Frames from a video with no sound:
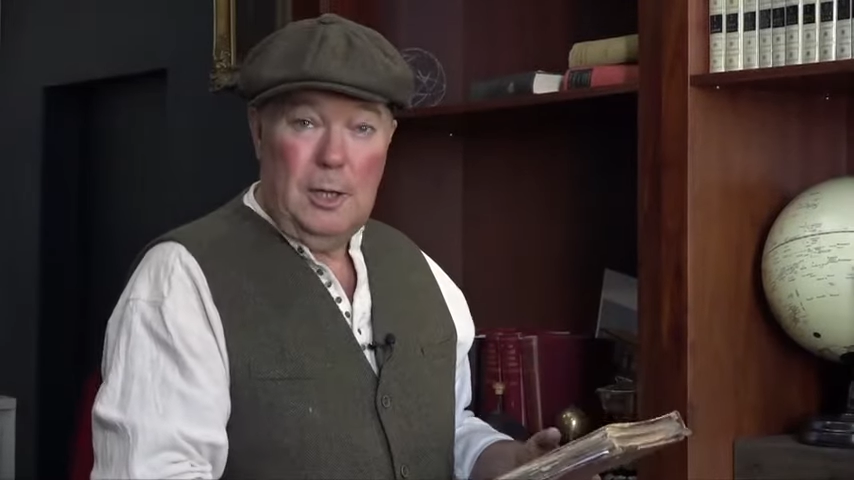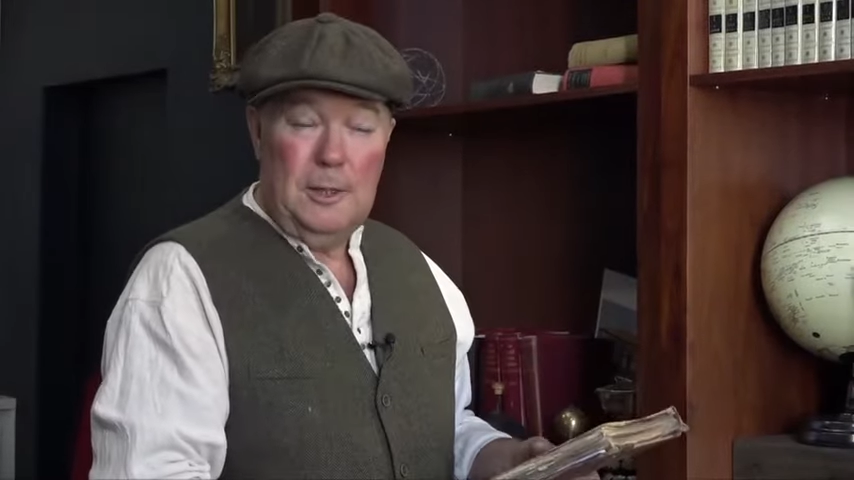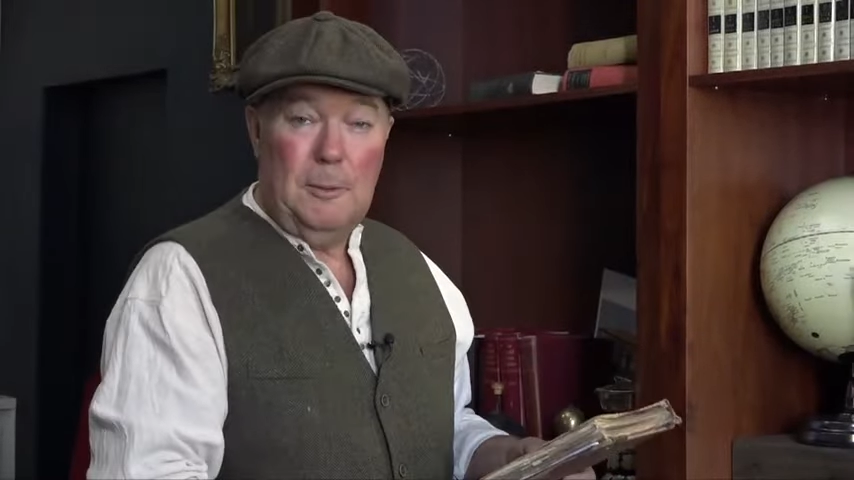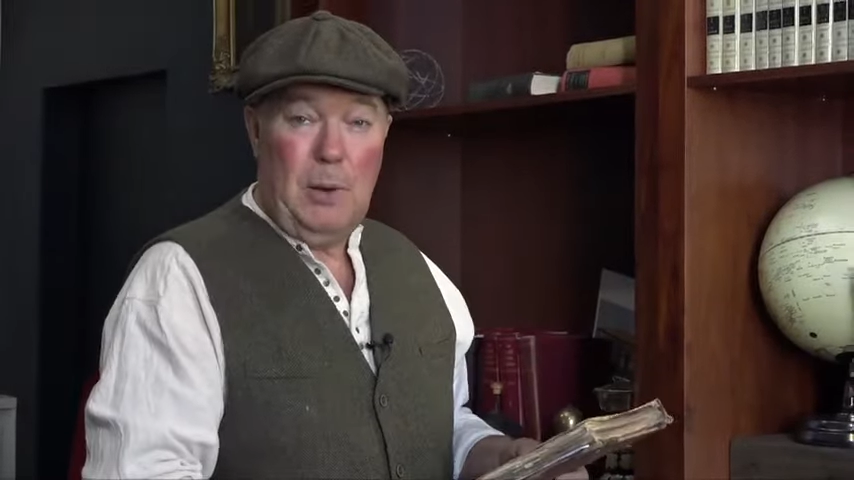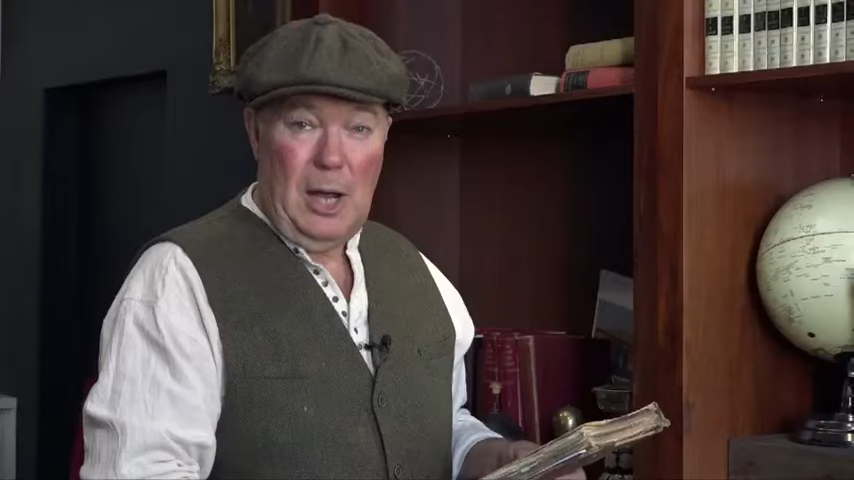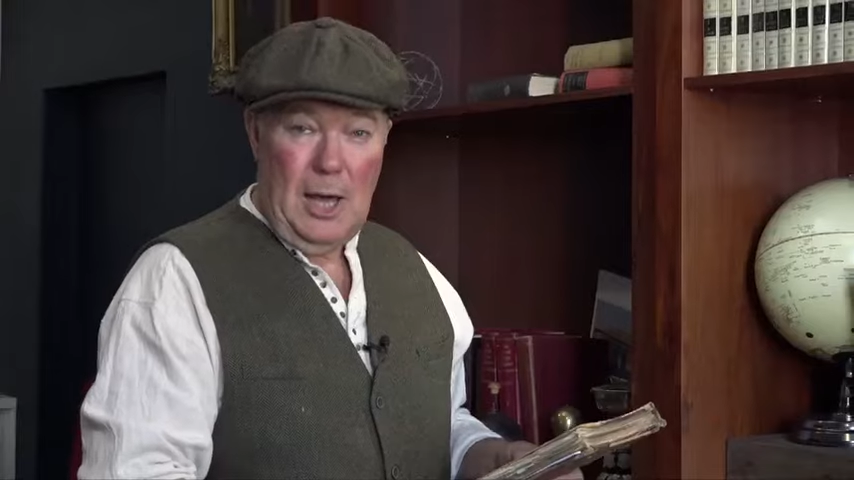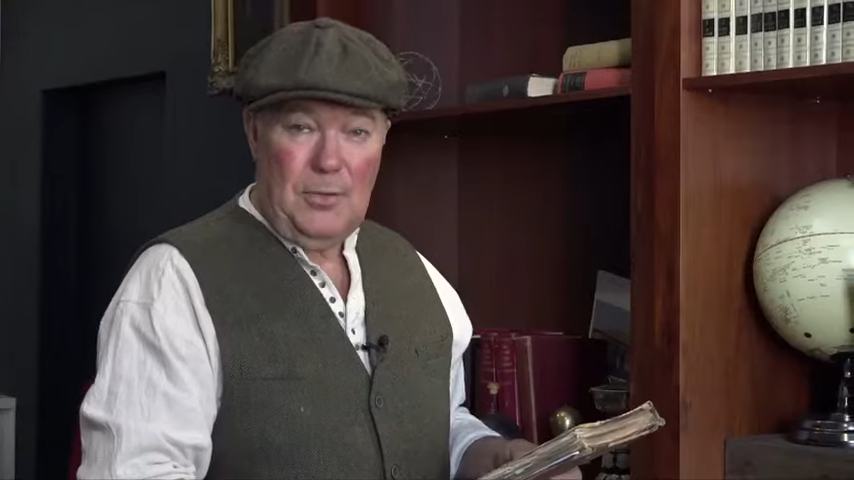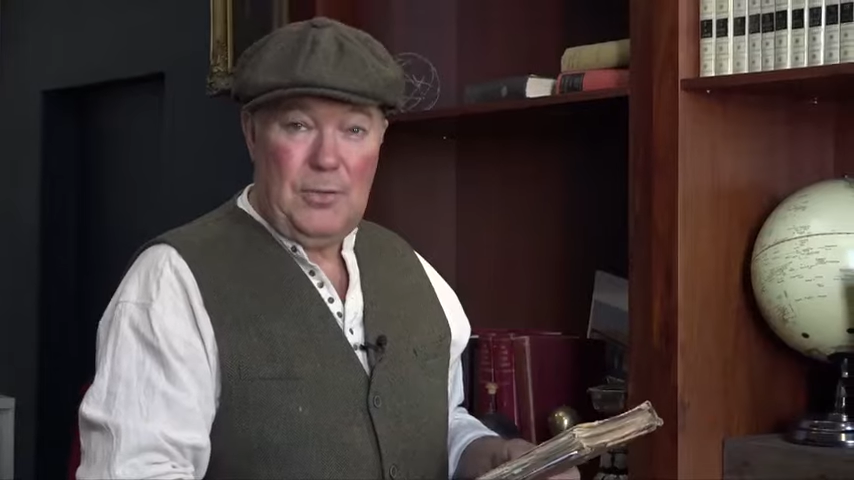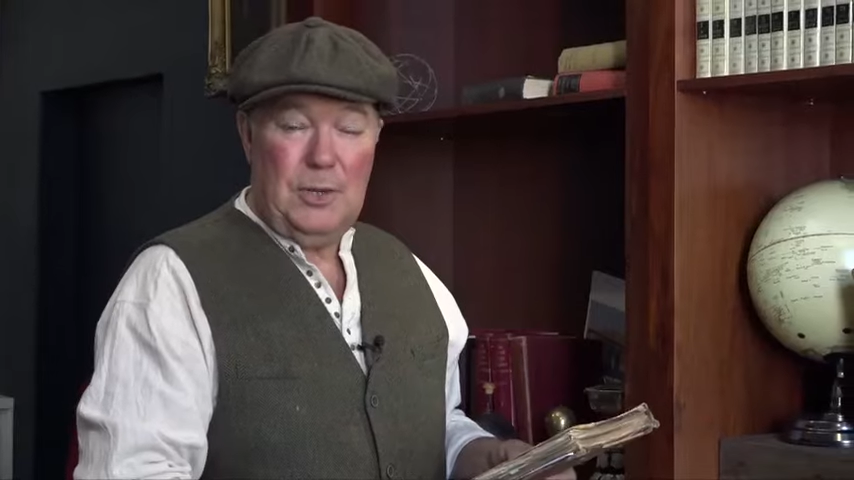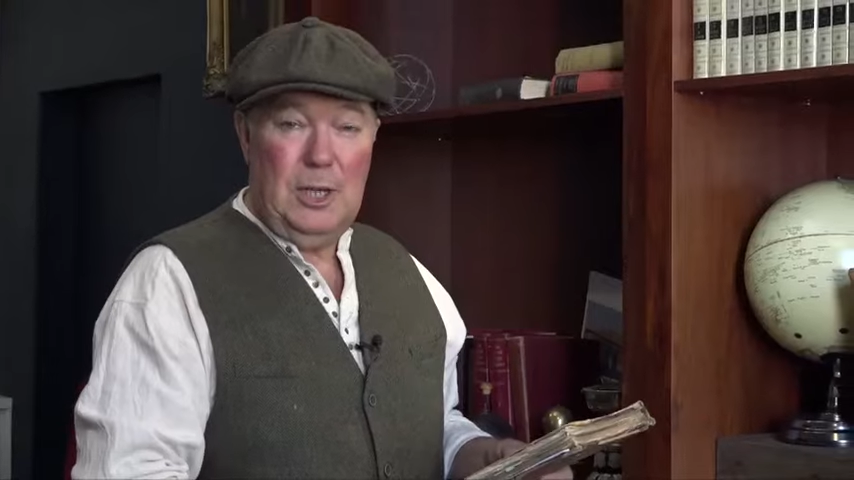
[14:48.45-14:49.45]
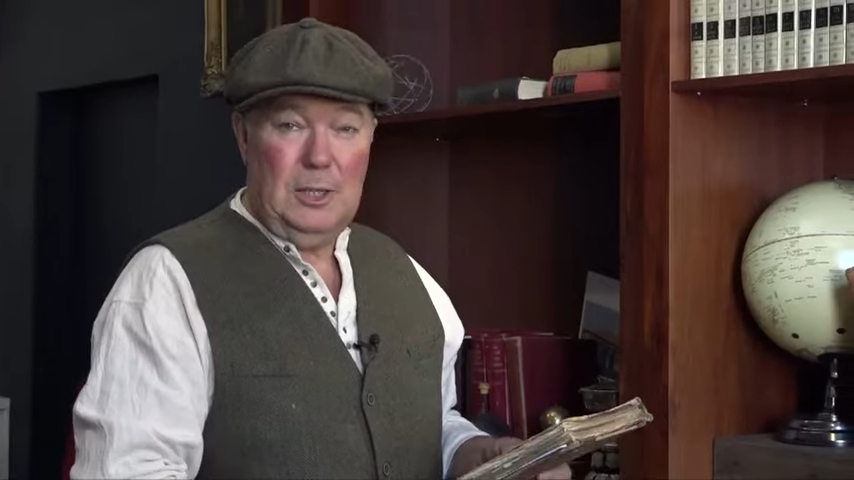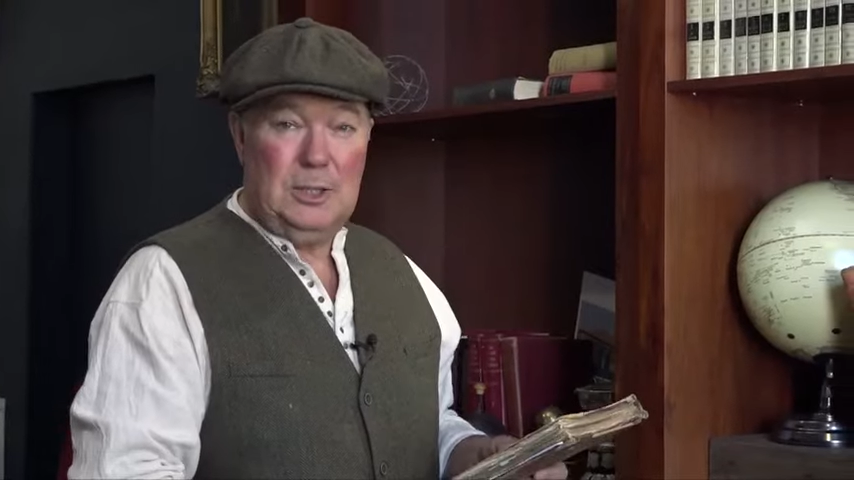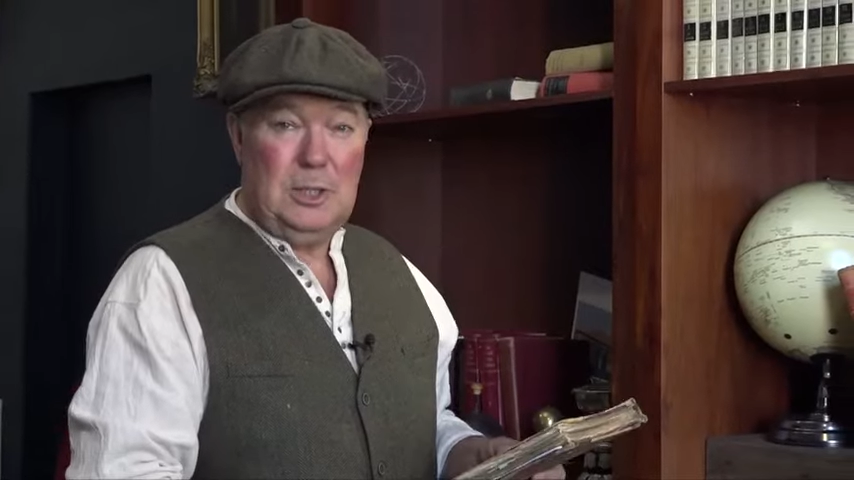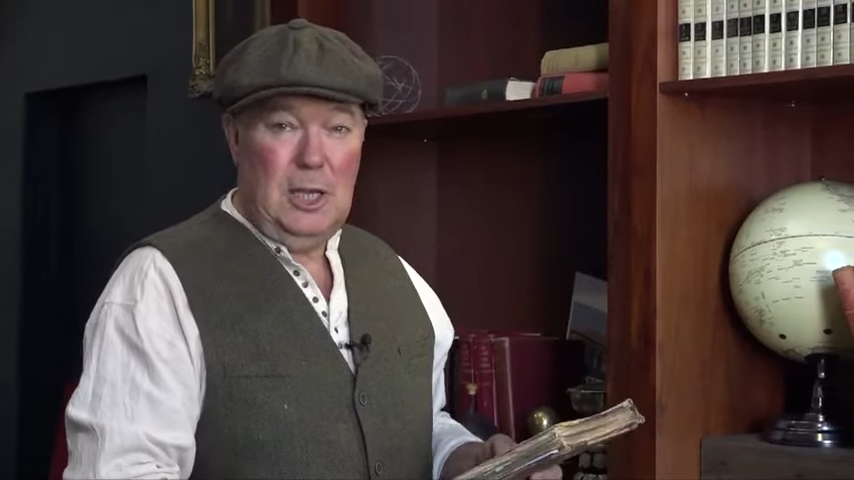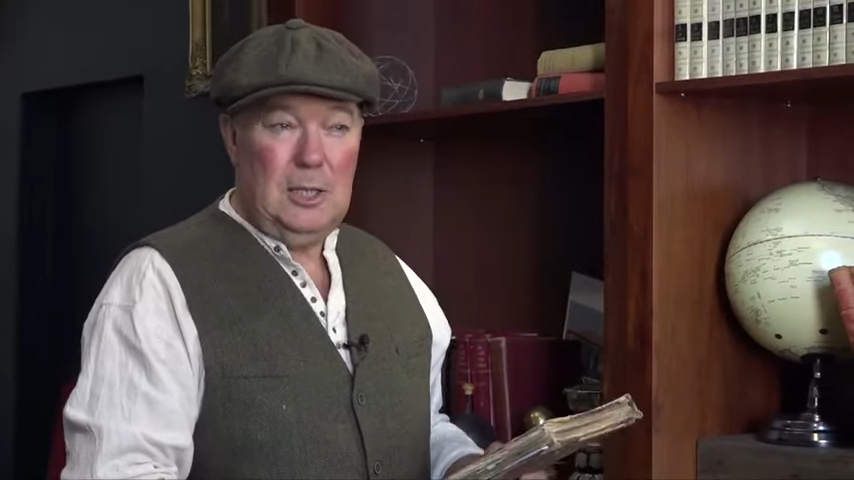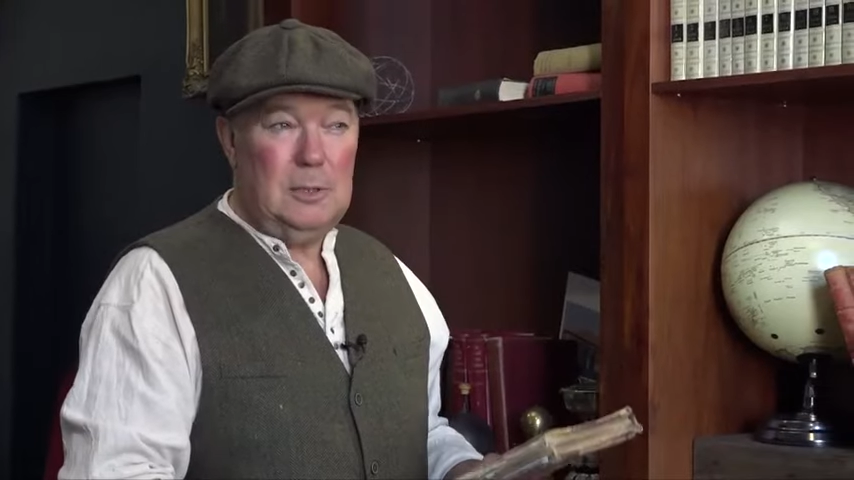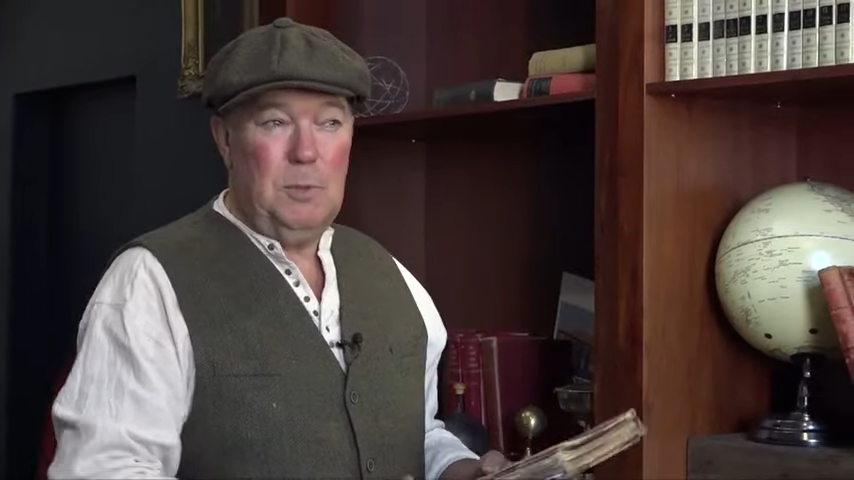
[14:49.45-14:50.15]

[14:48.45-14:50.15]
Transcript: in the bath downstairs.